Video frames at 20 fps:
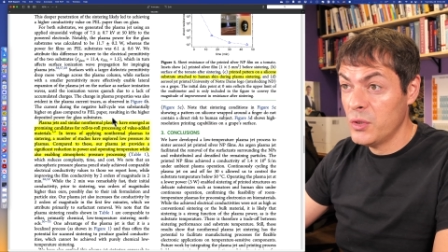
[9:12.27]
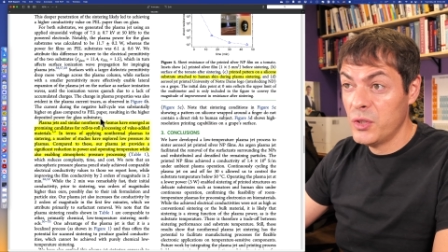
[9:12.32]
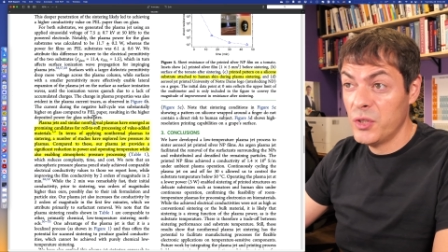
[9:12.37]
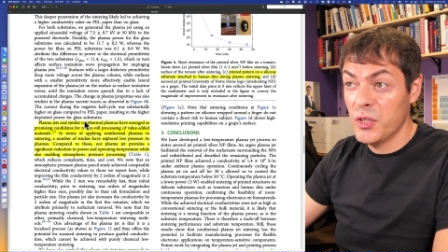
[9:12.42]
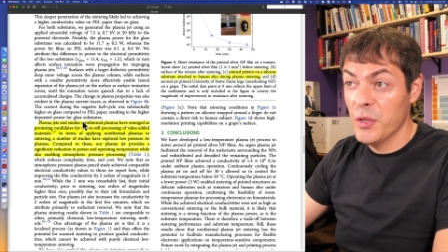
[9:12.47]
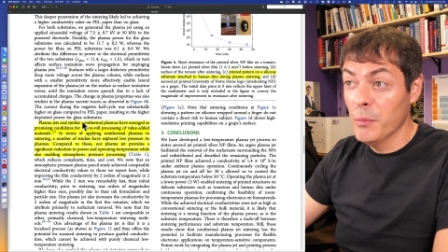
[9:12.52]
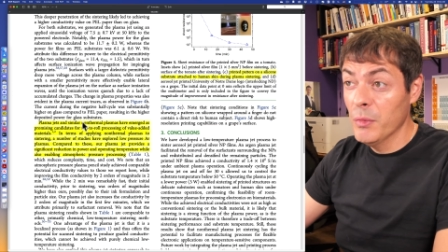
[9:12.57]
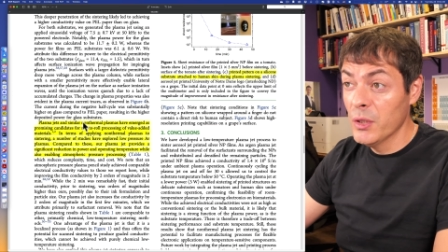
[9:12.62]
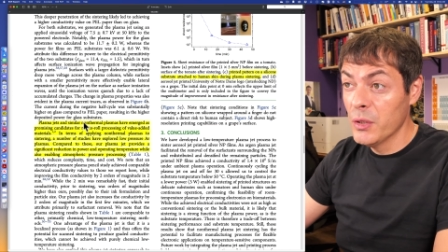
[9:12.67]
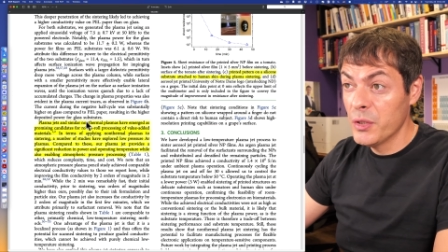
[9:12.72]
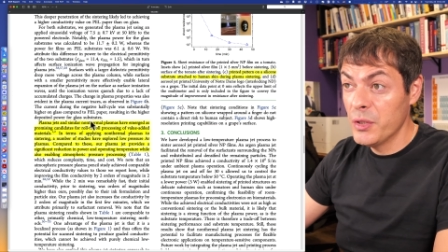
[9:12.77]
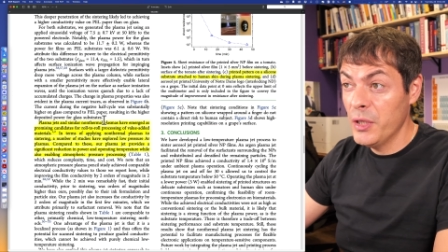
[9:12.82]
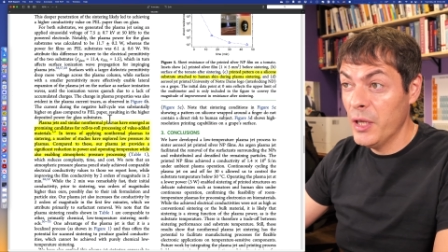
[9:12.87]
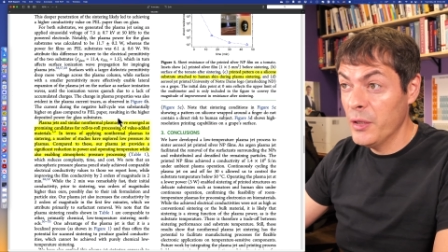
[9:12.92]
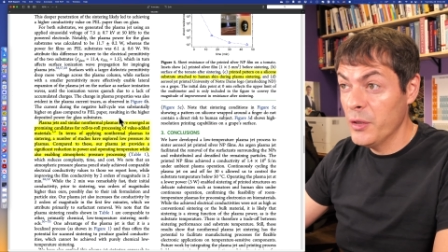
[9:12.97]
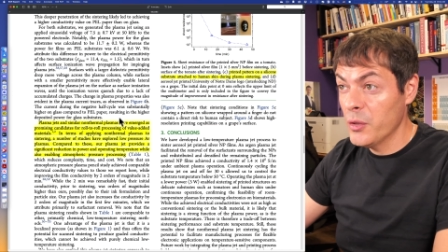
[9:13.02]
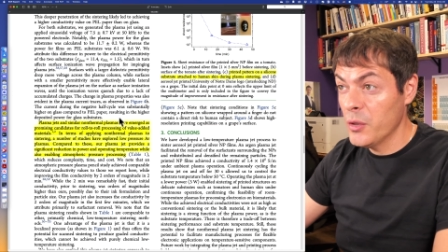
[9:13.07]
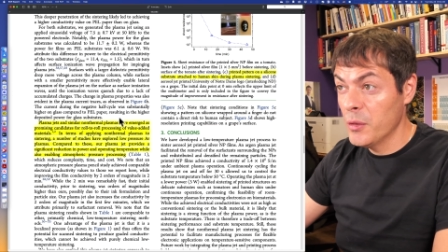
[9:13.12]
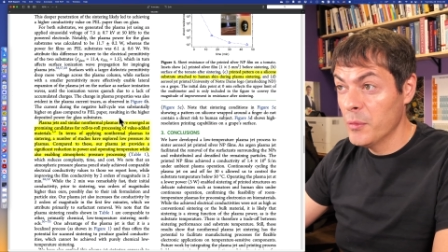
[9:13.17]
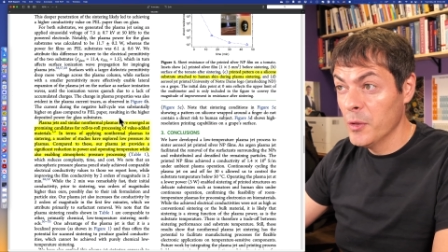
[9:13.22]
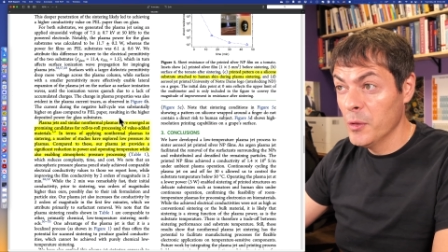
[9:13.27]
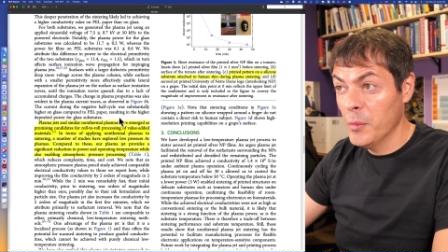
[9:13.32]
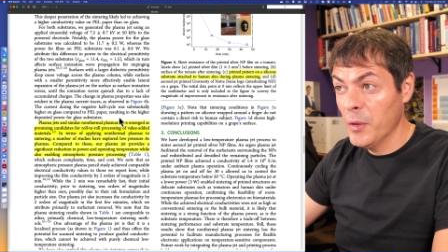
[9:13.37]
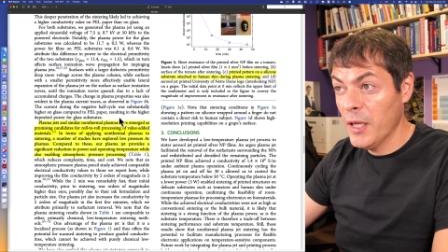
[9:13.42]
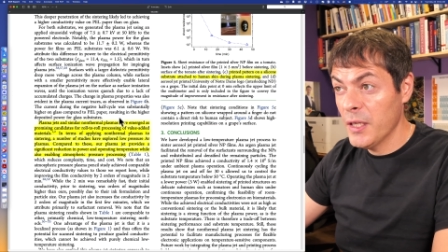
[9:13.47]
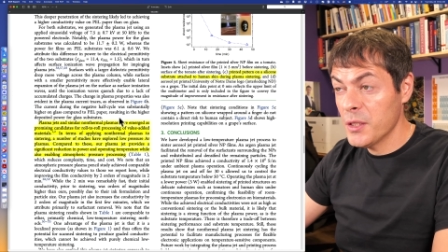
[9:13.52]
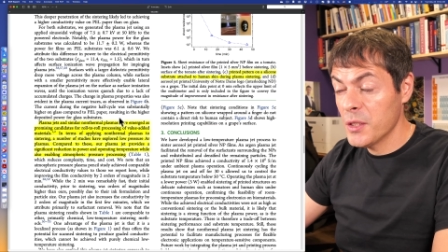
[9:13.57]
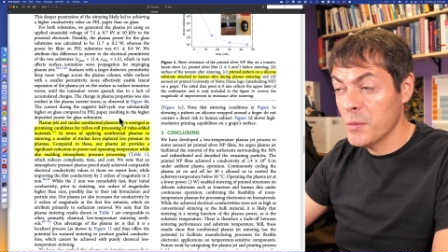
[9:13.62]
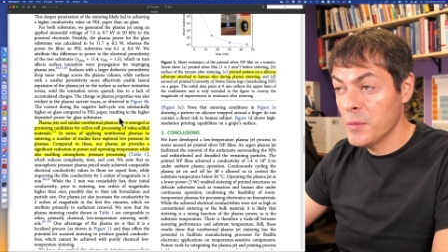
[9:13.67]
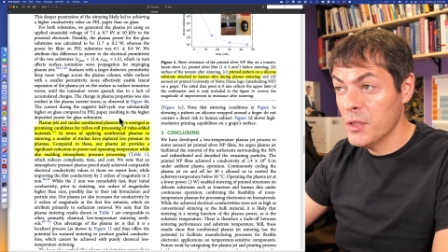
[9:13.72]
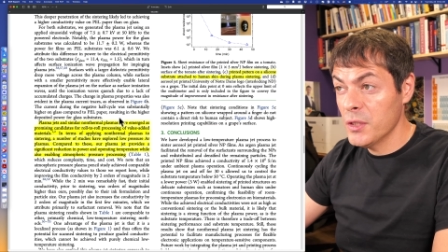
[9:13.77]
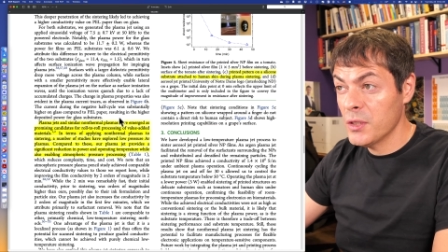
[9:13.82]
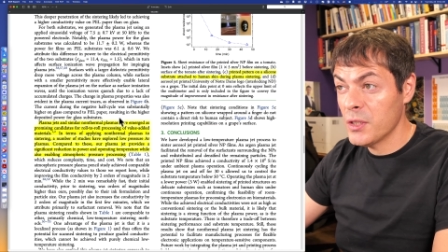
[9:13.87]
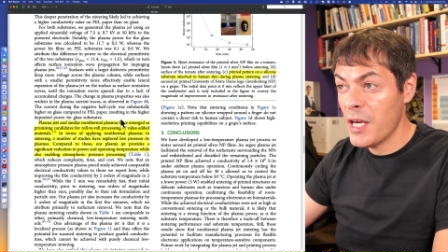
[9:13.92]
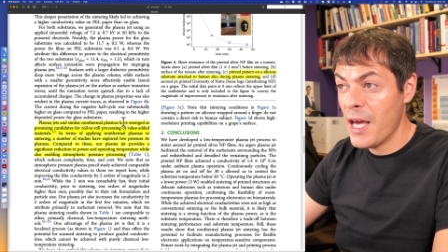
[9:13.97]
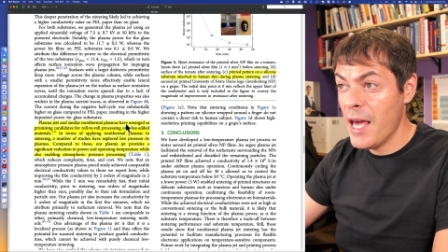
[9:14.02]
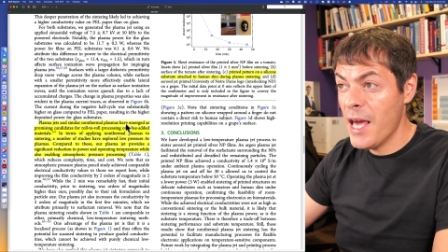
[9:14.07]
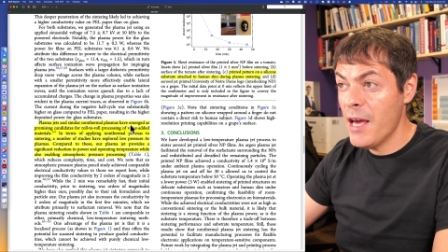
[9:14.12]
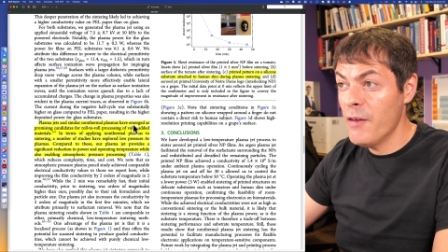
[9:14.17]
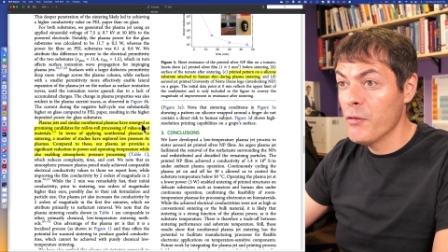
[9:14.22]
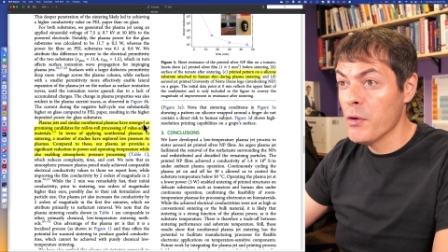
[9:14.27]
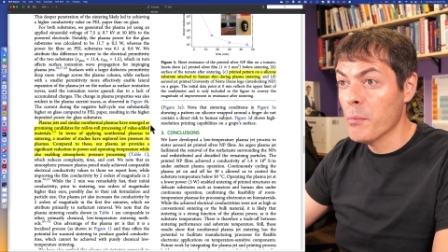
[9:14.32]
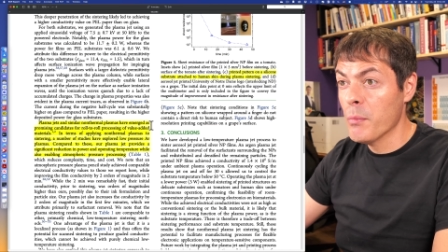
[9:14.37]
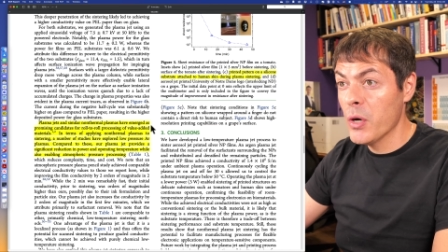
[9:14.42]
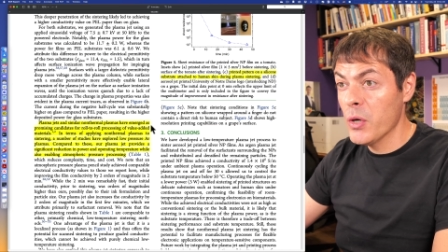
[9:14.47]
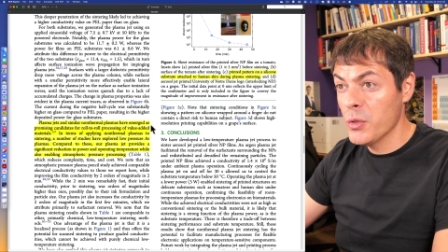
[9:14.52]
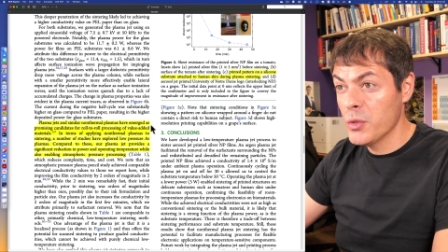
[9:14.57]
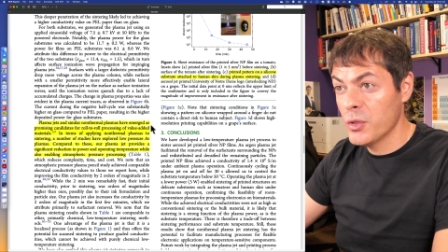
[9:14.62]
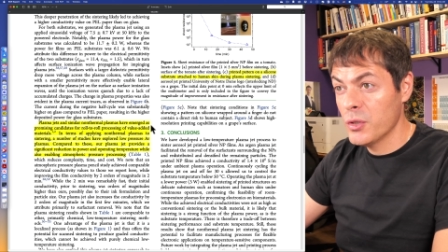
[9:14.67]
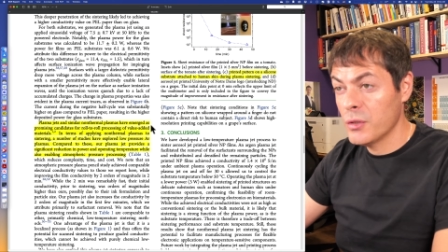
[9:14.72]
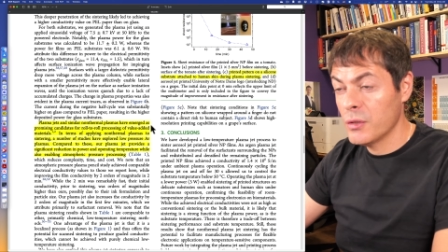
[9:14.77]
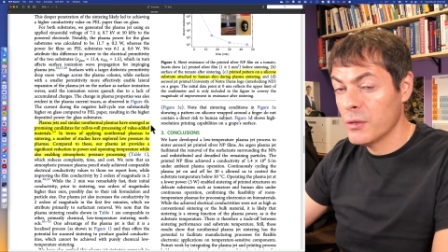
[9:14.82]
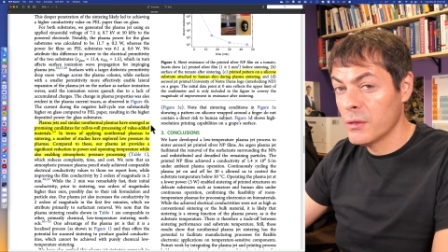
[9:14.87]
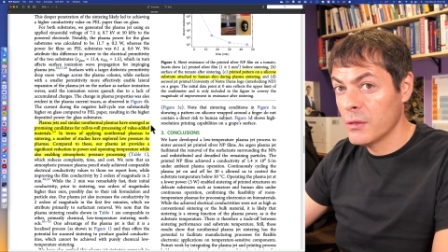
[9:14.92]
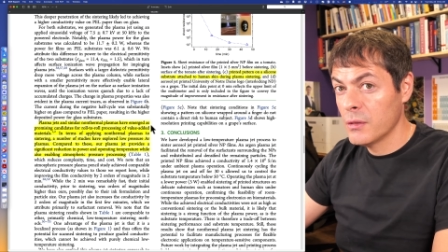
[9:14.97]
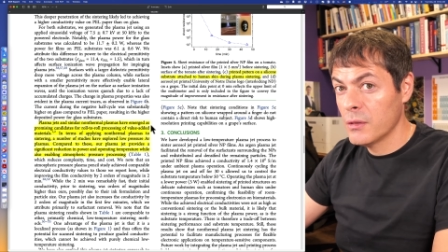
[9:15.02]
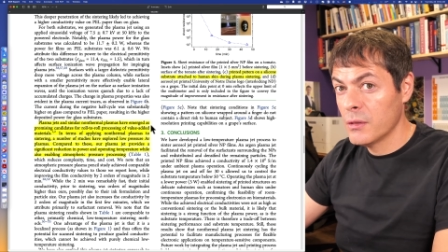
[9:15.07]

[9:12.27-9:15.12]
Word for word: similar non-thermal plasmas have emerged.